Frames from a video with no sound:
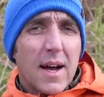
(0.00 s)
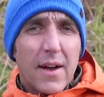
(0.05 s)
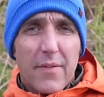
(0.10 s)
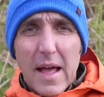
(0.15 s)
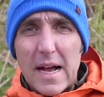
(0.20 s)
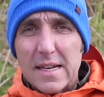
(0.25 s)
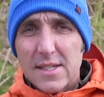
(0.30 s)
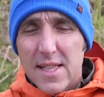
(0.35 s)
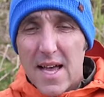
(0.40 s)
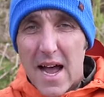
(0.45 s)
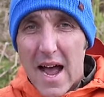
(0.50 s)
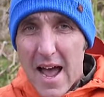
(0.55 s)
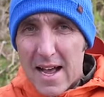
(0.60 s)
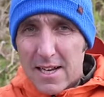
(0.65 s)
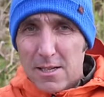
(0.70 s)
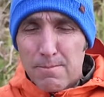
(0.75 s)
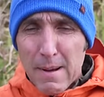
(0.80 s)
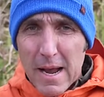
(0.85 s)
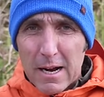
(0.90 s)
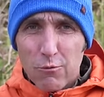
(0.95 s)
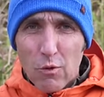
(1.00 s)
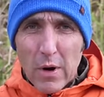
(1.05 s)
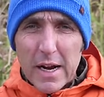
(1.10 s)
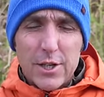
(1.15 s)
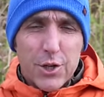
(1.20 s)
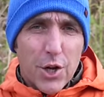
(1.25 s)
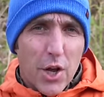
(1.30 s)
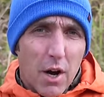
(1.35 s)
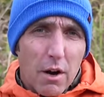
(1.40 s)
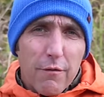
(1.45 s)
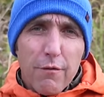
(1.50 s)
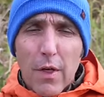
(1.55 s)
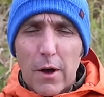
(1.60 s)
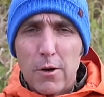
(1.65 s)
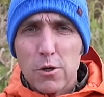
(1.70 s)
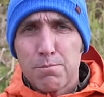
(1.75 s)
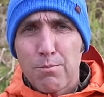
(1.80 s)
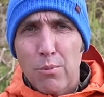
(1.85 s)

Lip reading: and that's the aspect ratio of those